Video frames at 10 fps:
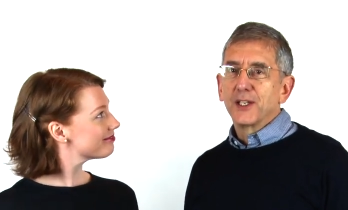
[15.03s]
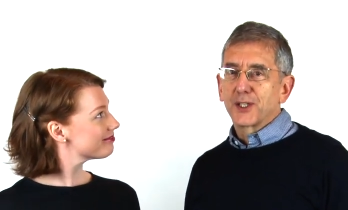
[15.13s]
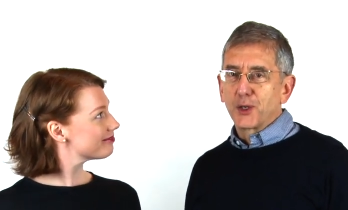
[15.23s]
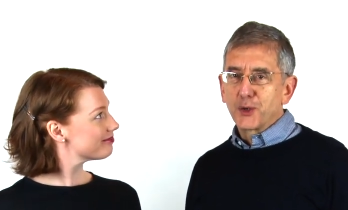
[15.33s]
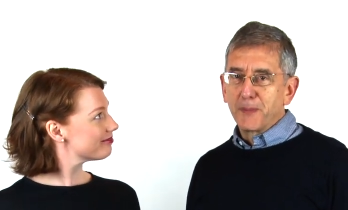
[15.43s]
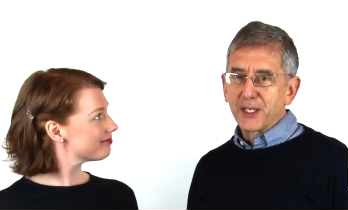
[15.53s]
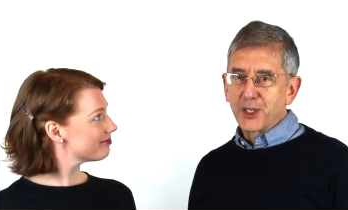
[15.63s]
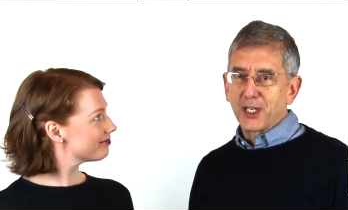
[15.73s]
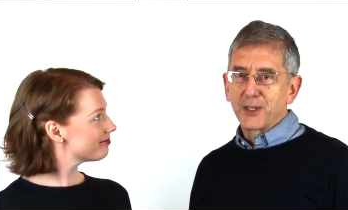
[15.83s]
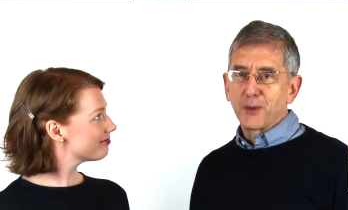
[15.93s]
Speaker 1: social
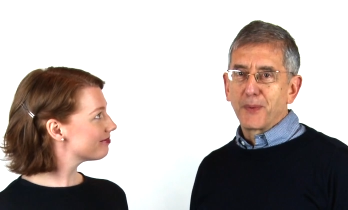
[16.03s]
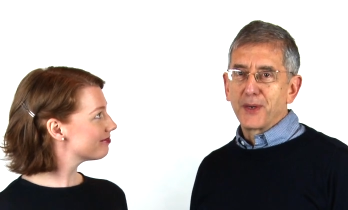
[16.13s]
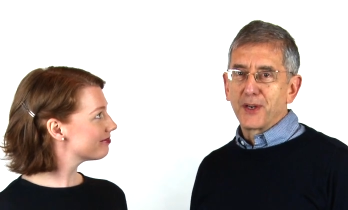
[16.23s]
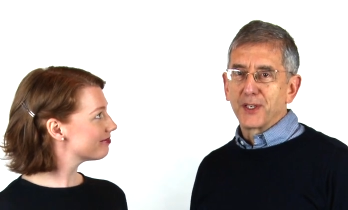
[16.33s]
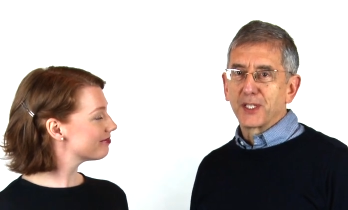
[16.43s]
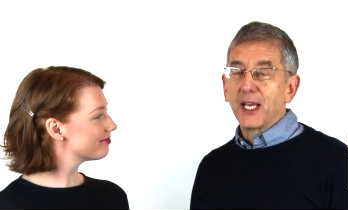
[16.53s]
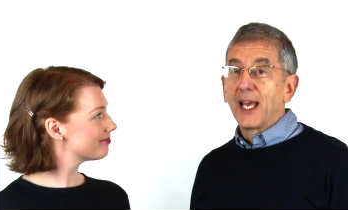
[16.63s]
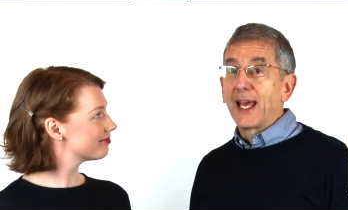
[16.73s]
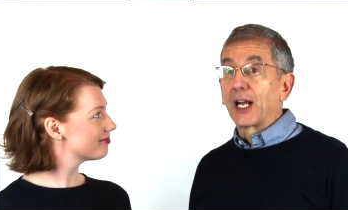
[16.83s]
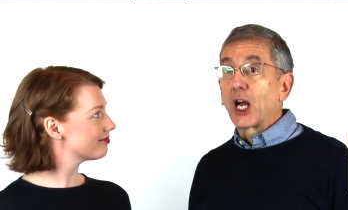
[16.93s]
mission entrepreneurs,
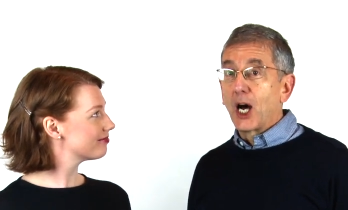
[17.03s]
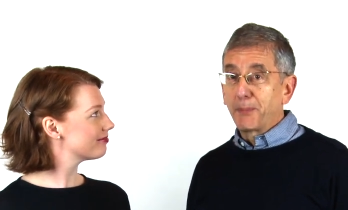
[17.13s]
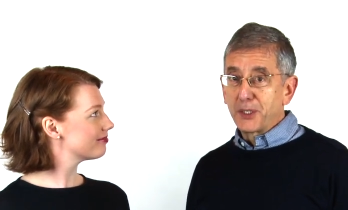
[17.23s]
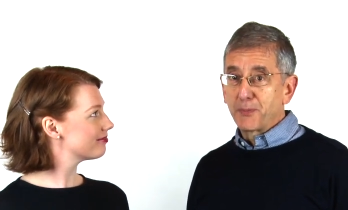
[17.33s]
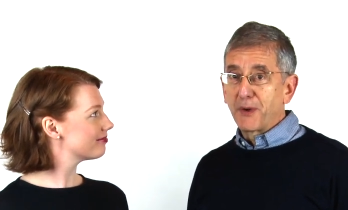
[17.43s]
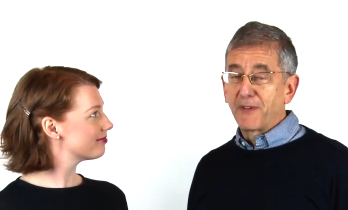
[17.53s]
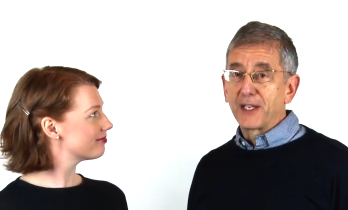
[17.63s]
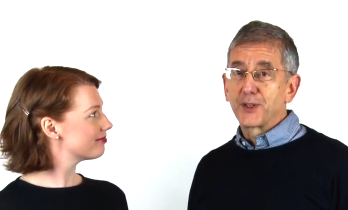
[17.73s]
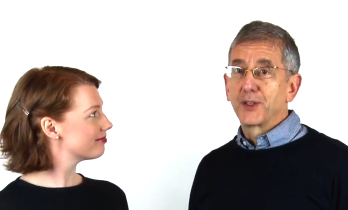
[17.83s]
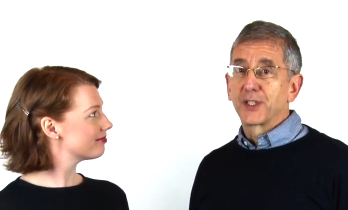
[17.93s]
and accomplished
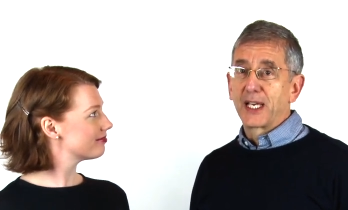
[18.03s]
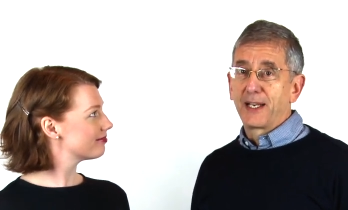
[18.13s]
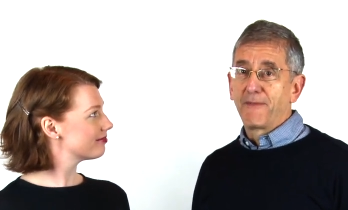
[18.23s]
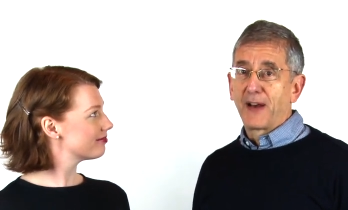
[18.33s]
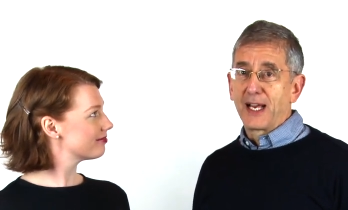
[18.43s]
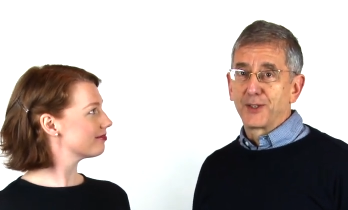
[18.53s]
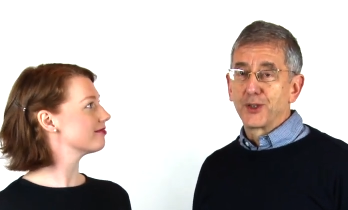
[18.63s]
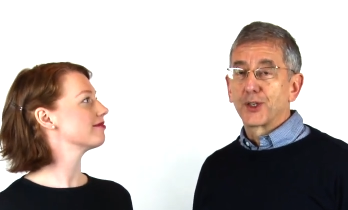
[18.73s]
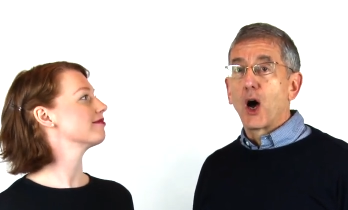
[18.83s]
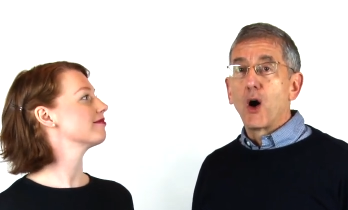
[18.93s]
professionals and
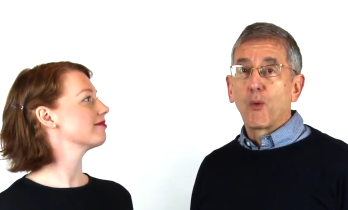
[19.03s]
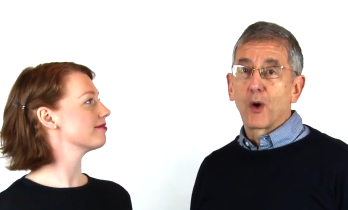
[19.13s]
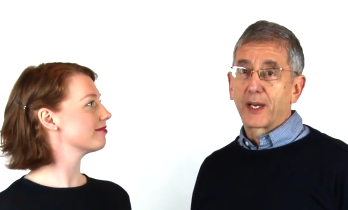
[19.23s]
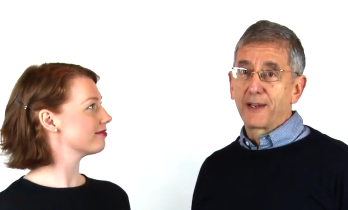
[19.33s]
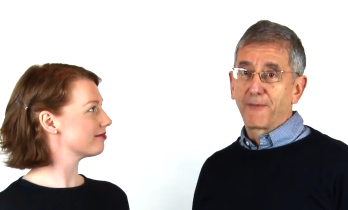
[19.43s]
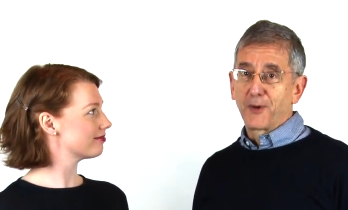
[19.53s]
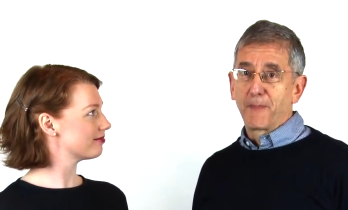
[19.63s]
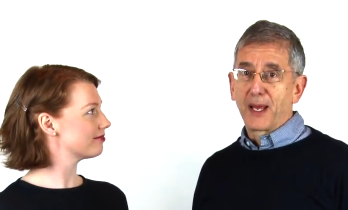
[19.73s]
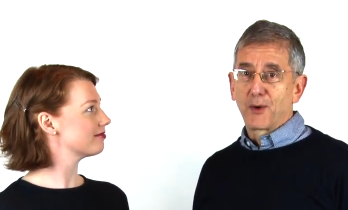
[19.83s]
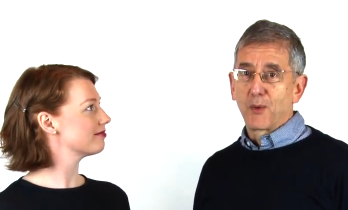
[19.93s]
advisors all working for a
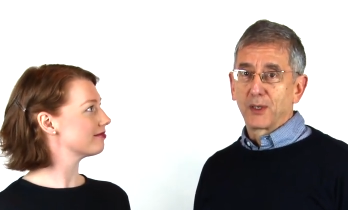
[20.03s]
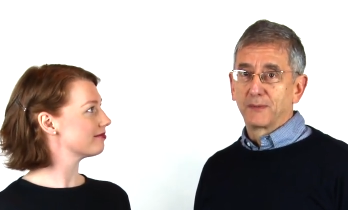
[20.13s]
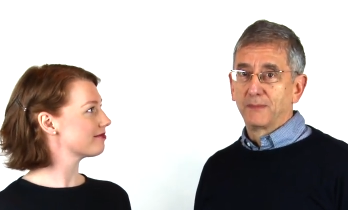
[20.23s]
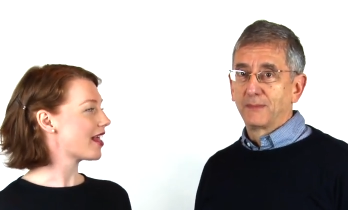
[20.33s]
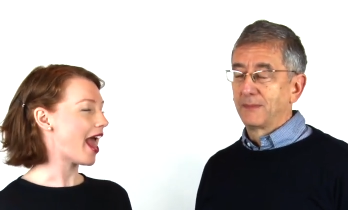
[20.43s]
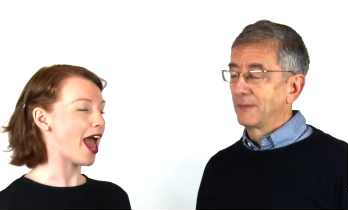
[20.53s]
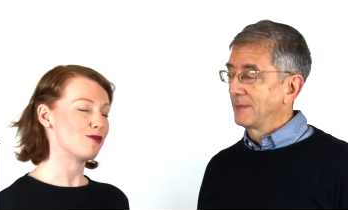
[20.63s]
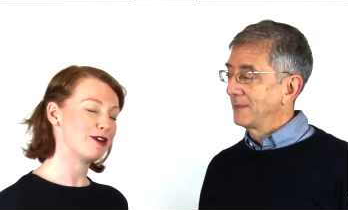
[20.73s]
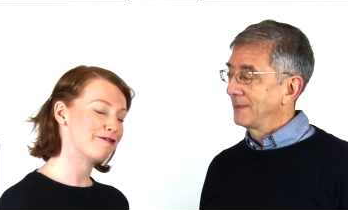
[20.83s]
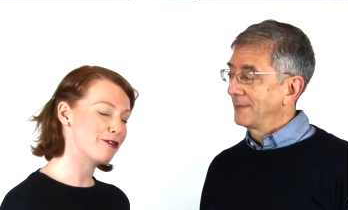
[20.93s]
better world.
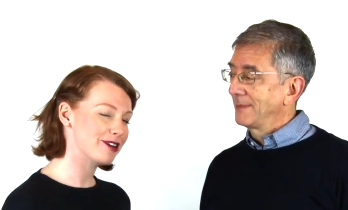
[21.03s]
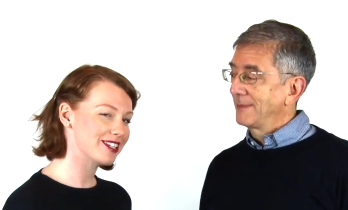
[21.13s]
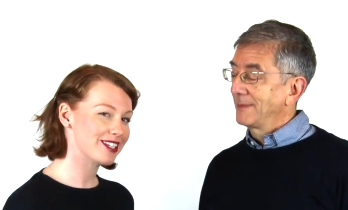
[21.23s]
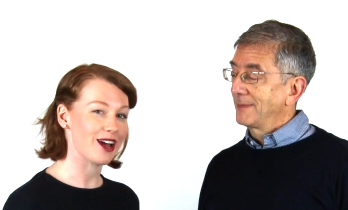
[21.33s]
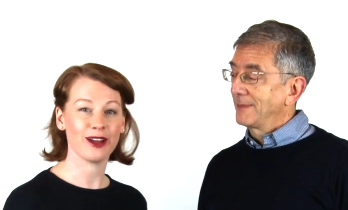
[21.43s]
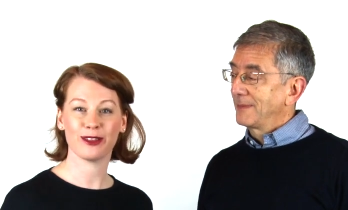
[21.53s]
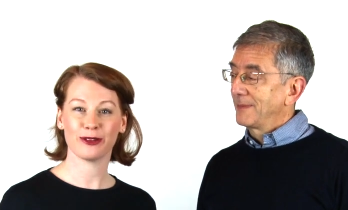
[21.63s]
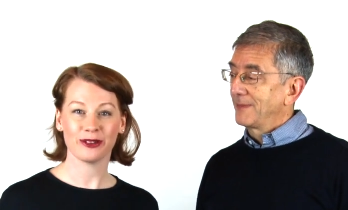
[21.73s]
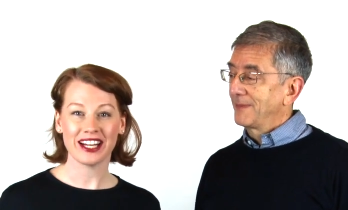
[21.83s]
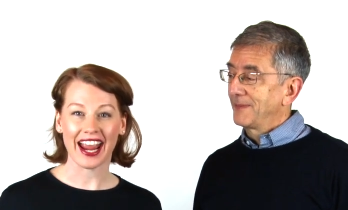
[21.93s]
Speaker 2: And we focus on
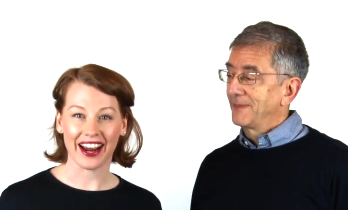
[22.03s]
three